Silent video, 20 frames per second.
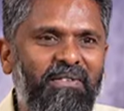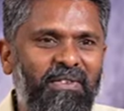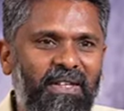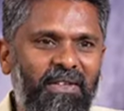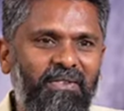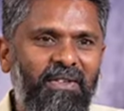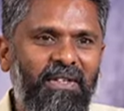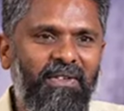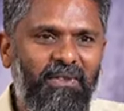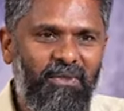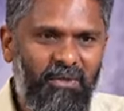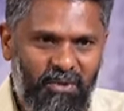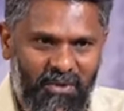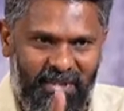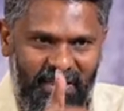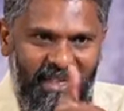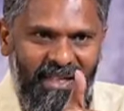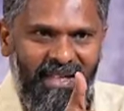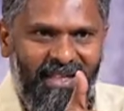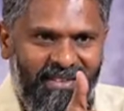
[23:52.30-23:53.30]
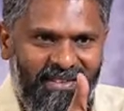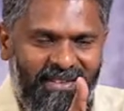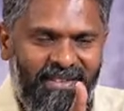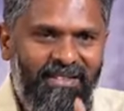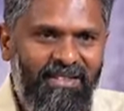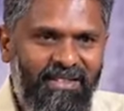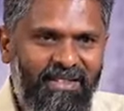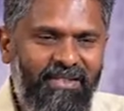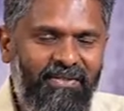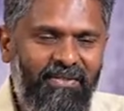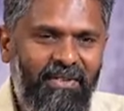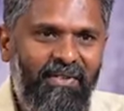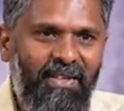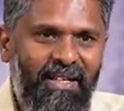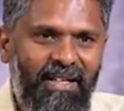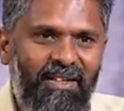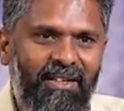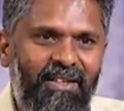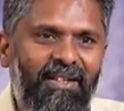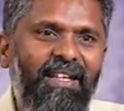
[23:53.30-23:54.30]
Even to say like this we were
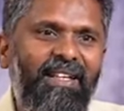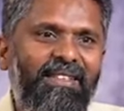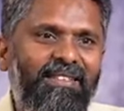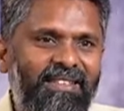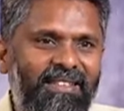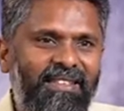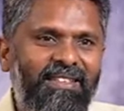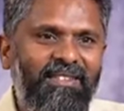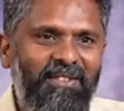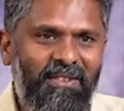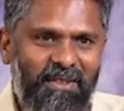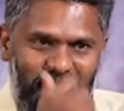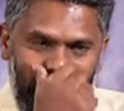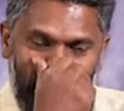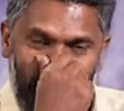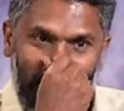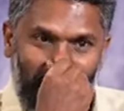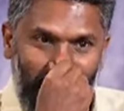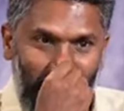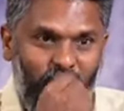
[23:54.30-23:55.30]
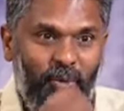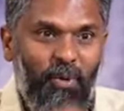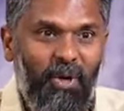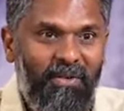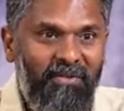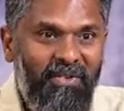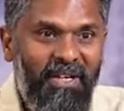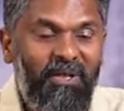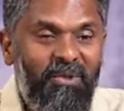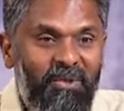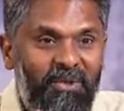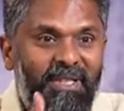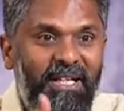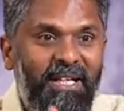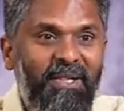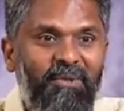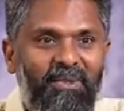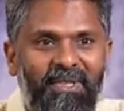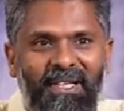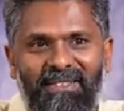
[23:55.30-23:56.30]
a little hesitant. Who are we to say
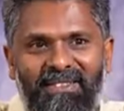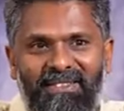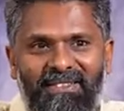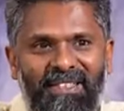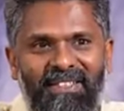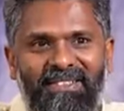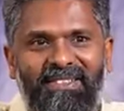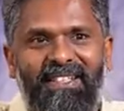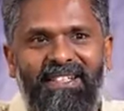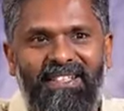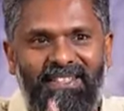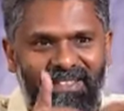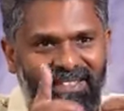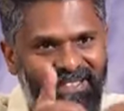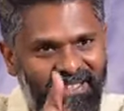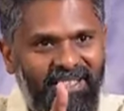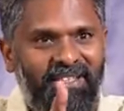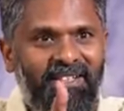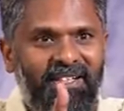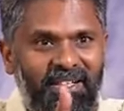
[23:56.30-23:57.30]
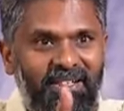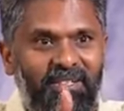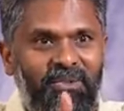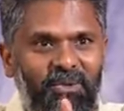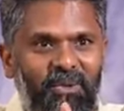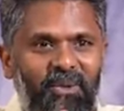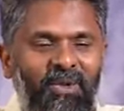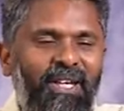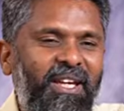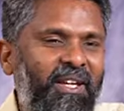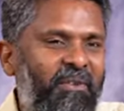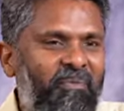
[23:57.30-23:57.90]
to that such a legend that it is okay?